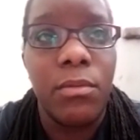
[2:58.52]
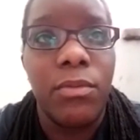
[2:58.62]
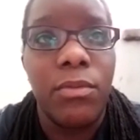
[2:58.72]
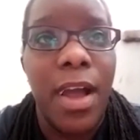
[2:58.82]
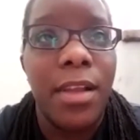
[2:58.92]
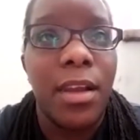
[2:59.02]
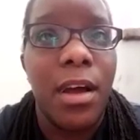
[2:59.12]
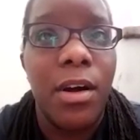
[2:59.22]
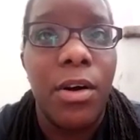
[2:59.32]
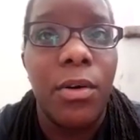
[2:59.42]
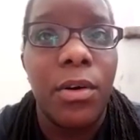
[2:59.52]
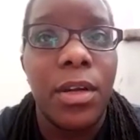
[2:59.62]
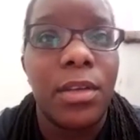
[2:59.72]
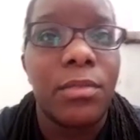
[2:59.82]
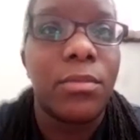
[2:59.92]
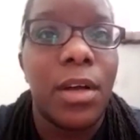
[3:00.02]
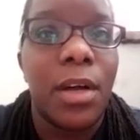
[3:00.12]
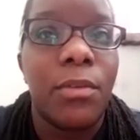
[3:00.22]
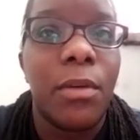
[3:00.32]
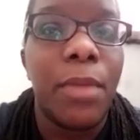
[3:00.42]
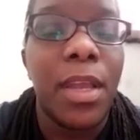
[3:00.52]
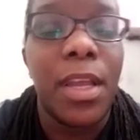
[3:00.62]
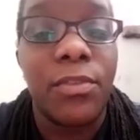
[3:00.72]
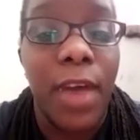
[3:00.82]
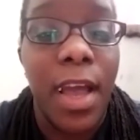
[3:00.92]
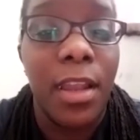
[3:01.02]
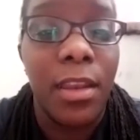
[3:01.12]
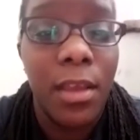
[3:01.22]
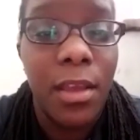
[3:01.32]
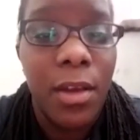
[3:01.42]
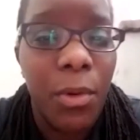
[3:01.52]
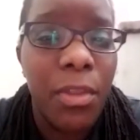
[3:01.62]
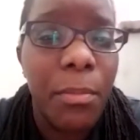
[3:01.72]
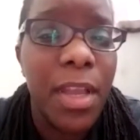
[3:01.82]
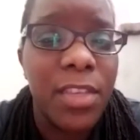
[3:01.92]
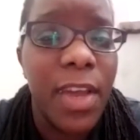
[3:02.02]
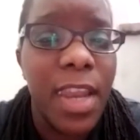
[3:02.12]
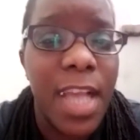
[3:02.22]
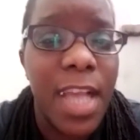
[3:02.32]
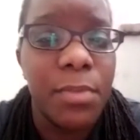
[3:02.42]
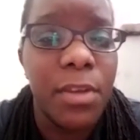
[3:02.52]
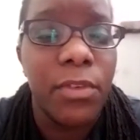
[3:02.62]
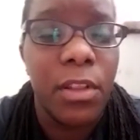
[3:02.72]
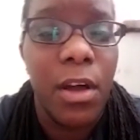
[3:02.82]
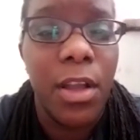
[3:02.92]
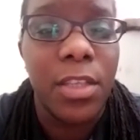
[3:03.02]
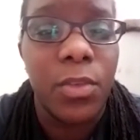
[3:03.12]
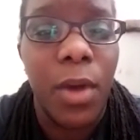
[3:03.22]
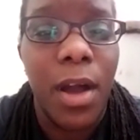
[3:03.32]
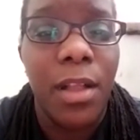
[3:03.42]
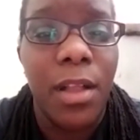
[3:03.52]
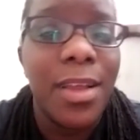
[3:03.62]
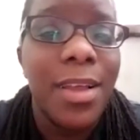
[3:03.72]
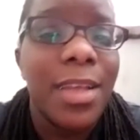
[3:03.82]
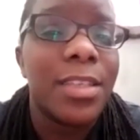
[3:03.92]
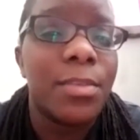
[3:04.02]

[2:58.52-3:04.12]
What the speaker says: right now, the biggest fight, what the biggest fight has been for the longest while, is